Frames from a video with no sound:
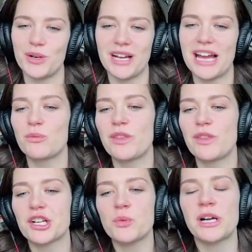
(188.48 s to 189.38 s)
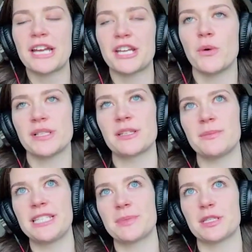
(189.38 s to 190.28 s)
cool. And later we'll kind of go in some
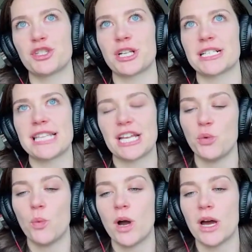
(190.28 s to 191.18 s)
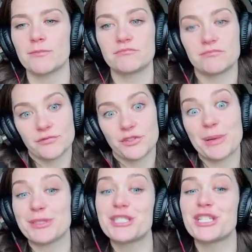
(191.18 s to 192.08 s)
tips and tricks that you want for
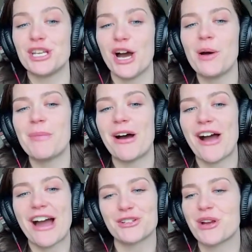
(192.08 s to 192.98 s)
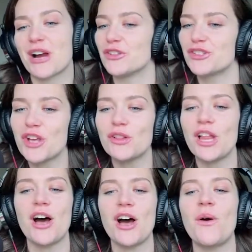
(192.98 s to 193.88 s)
people to know about how to travel
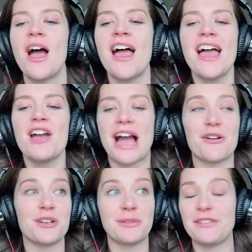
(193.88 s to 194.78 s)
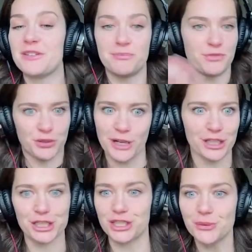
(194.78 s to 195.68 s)
solo, how to even do what
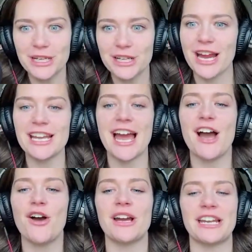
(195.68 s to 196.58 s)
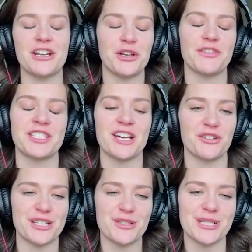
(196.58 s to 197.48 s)
you're doing right now. And I know you have a ton
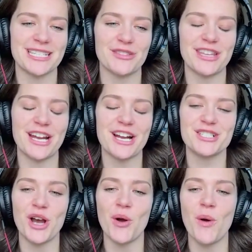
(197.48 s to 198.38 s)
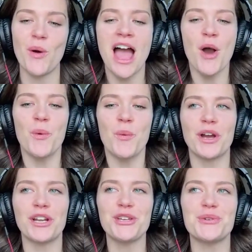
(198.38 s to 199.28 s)
of resources out there. So
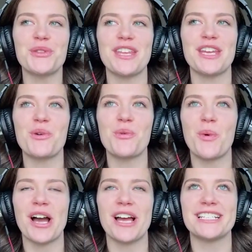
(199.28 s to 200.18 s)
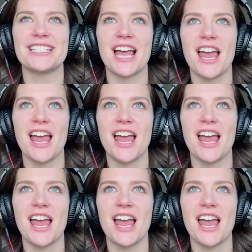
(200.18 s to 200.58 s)
what do you think was